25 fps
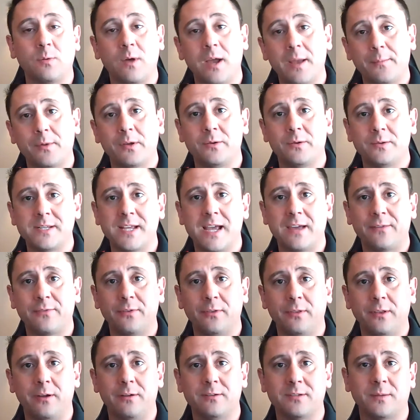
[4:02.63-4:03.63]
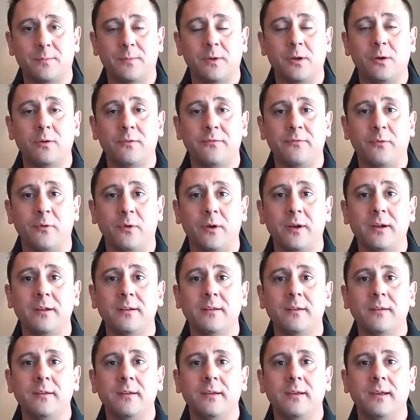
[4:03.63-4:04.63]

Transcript: why I'm going to attack the loans. I'm going for it.